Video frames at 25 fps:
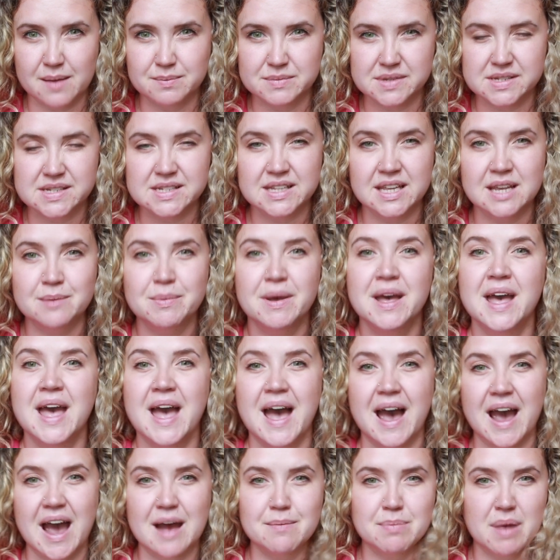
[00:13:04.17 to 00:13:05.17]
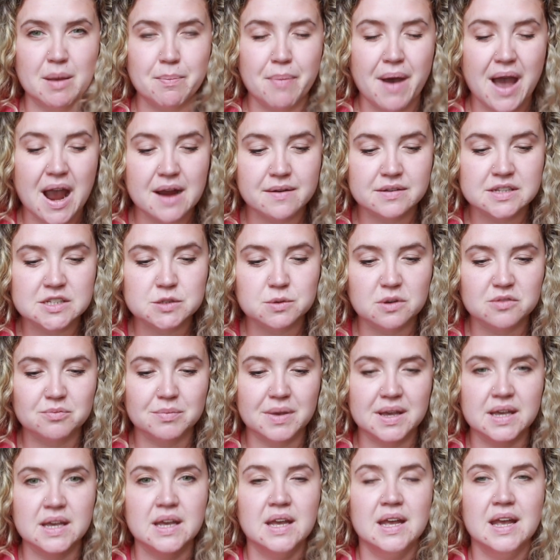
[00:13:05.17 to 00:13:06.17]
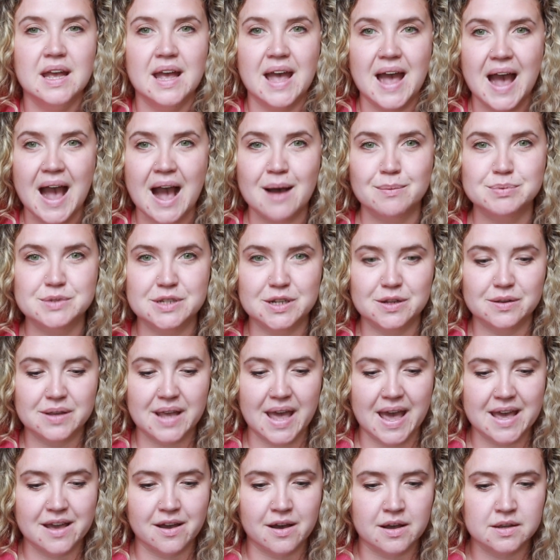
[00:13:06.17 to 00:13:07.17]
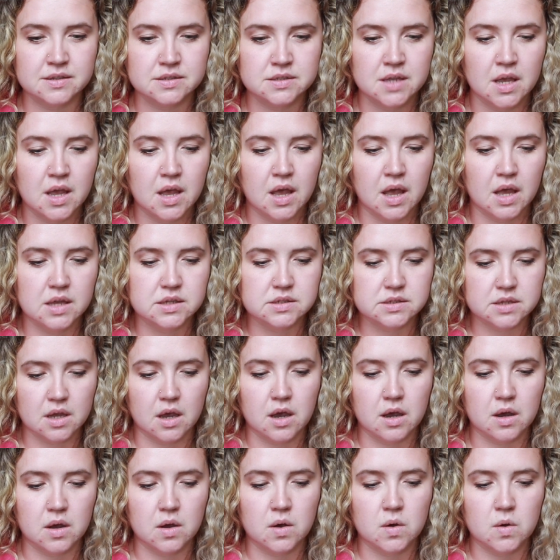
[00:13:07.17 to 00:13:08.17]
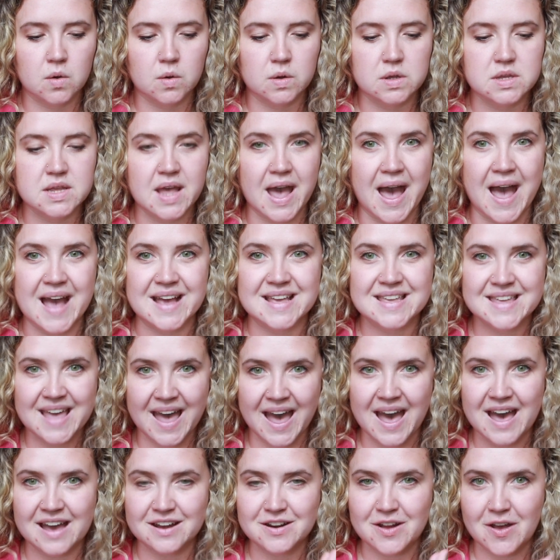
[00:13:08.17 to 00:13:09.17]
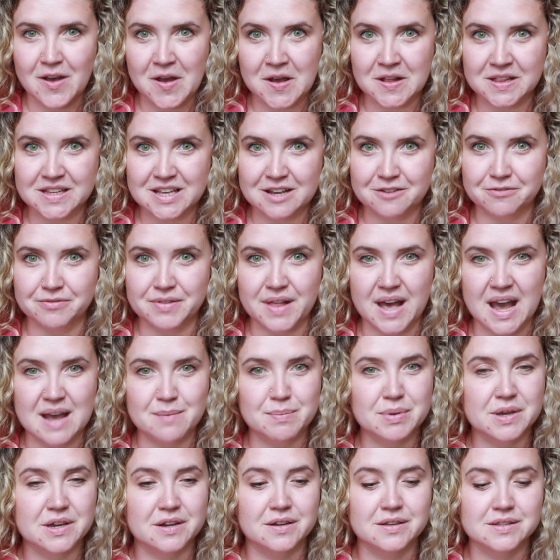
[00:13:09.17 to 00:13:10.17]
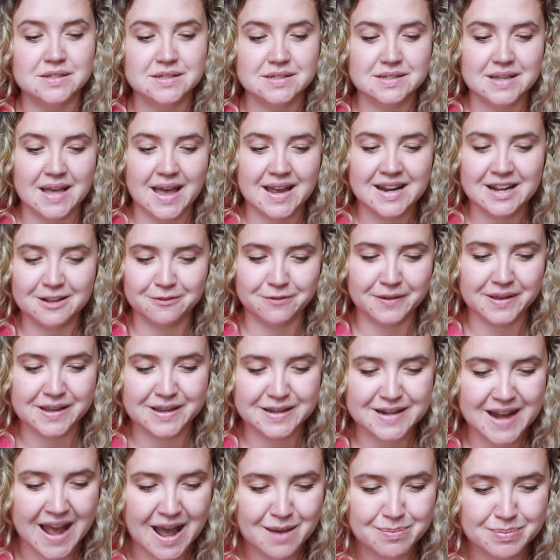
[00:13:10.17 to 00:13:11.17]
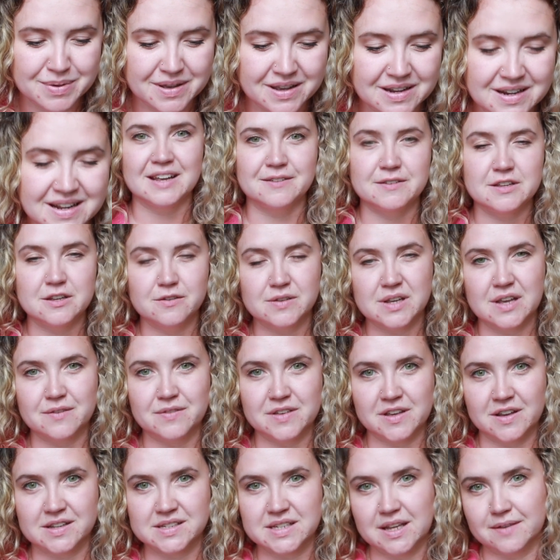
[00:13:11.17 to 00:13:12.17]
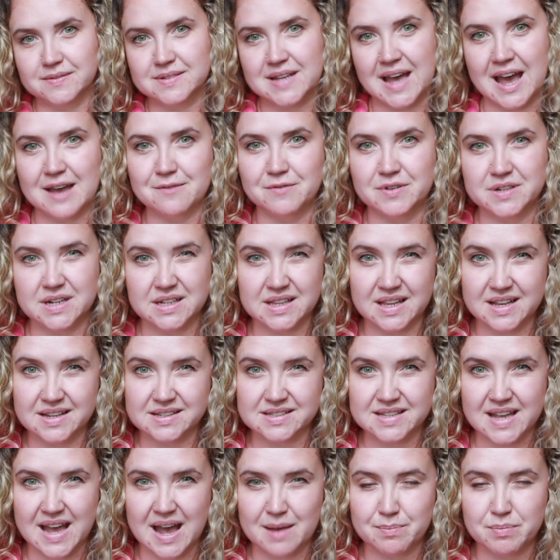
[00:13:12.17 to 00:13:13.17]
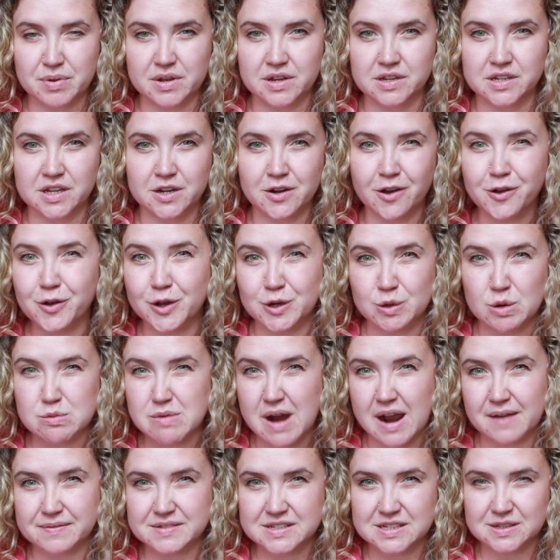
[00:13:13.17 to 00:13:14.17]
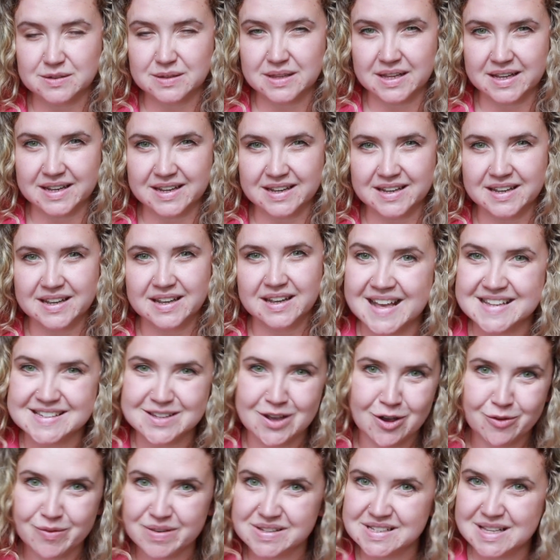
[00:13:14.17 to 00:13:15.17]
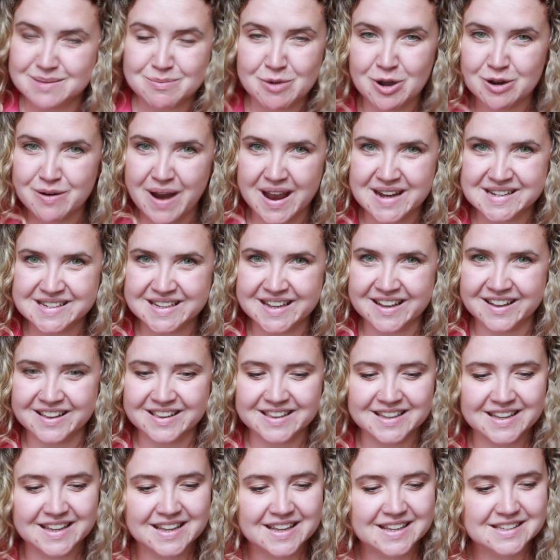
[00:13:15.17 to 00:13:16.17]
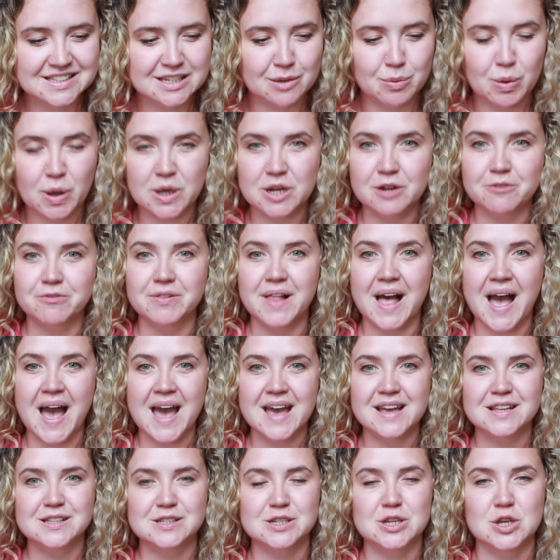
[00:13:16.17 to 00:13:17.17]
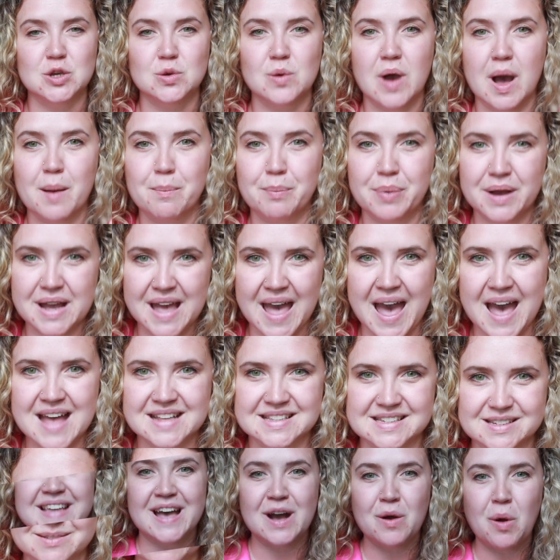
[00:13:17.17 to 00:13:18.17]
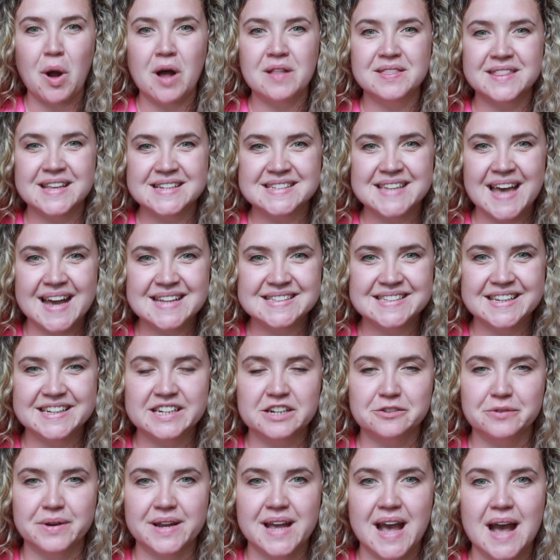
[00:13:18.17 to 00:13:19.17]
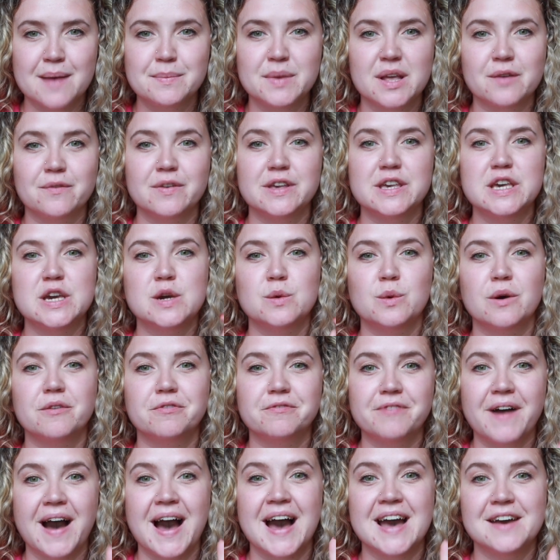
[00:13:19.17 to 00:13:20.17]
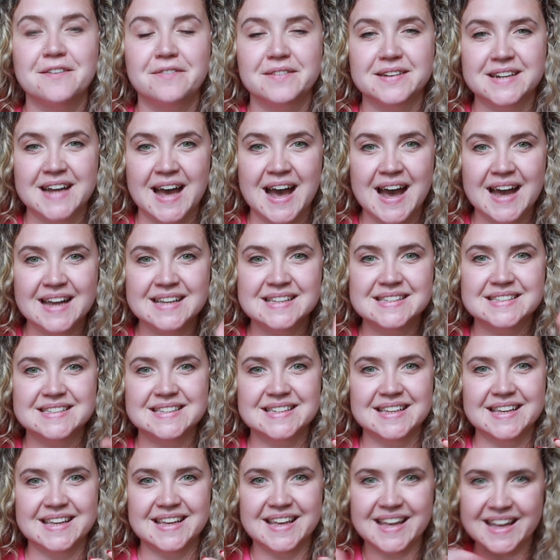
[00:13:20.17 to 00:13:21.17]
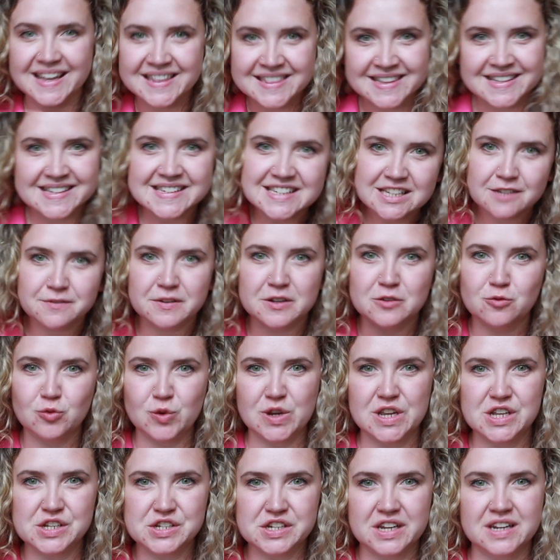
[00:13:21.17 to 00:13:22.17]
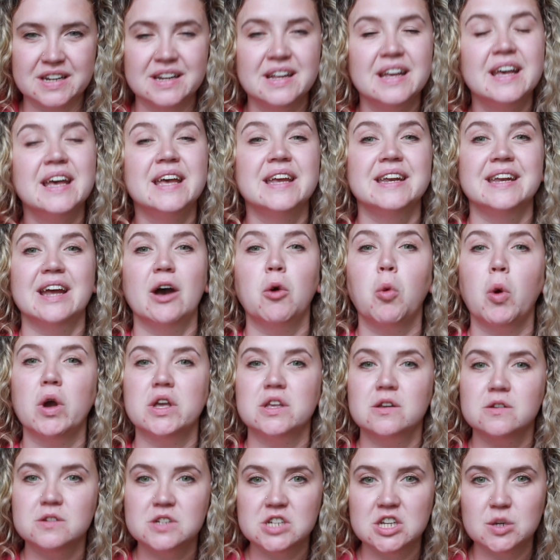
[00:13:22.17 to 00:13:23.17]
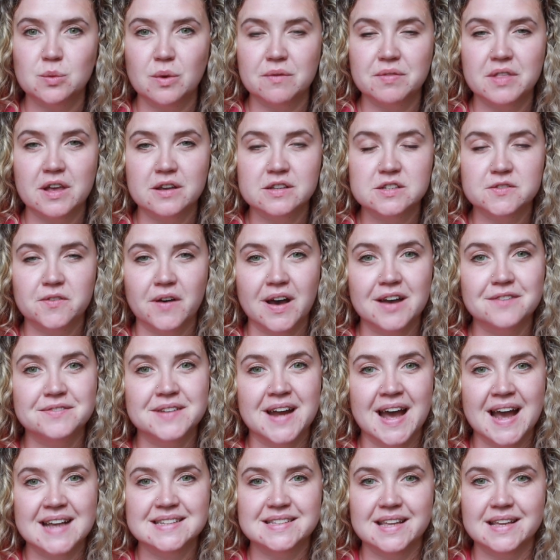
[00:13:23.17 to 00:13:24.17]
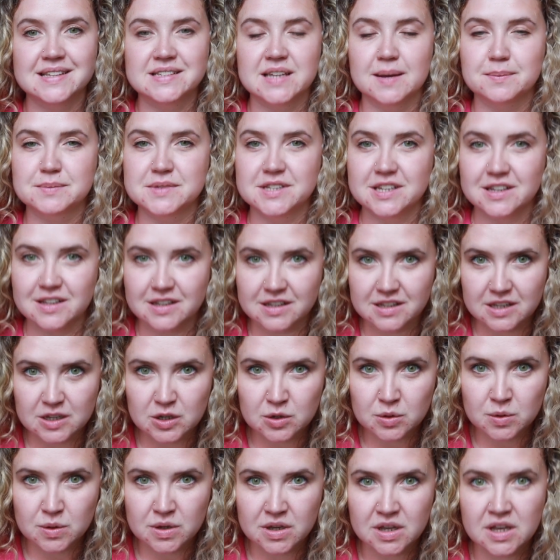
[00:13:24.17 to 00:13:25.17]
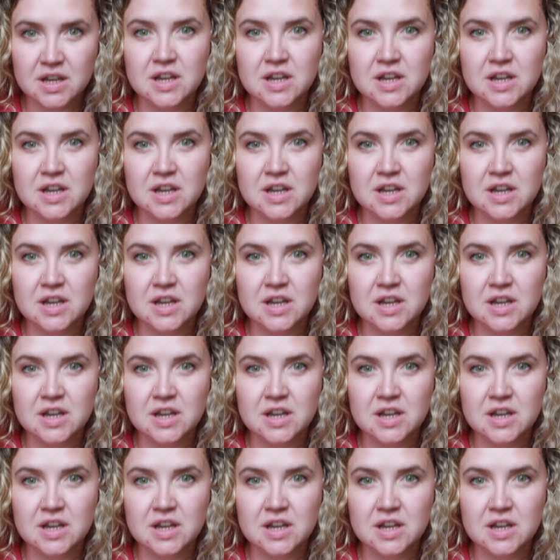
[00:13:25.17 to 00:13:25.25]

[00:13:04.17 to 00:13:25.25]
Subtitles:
to sleep. I had my parents with me. Absolute chaos. So yeah, get an earlier flight because anything could happen. If you're giving yourself time for delays to happen, you're not going to arrive too late. That's obviously more ideal. So we're going to fly to Phuket. So on this itinerary, I'm giving you 5 nights in the southern region. Now what you do with those 5 nights is up to you.